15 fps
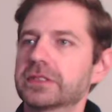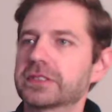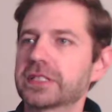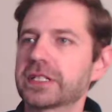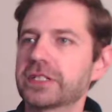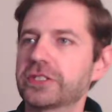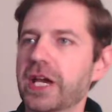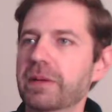
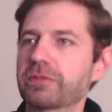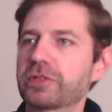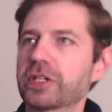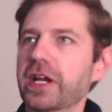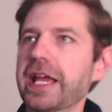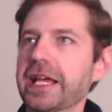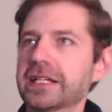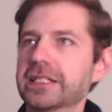see, chapter
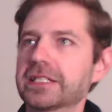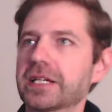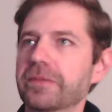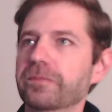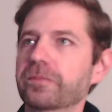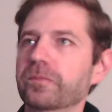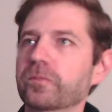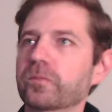8.
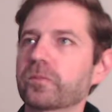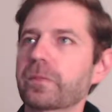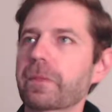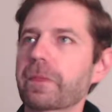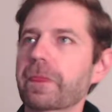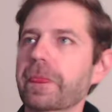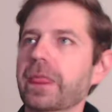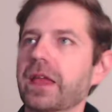
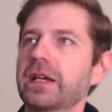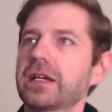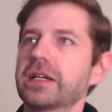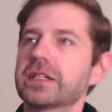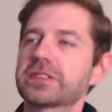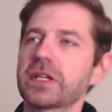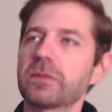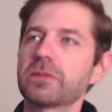
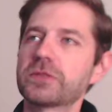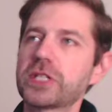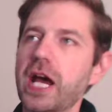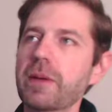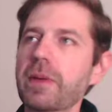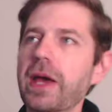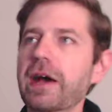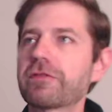Some
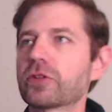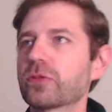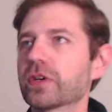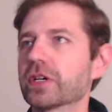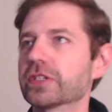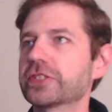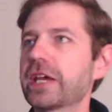time afterward,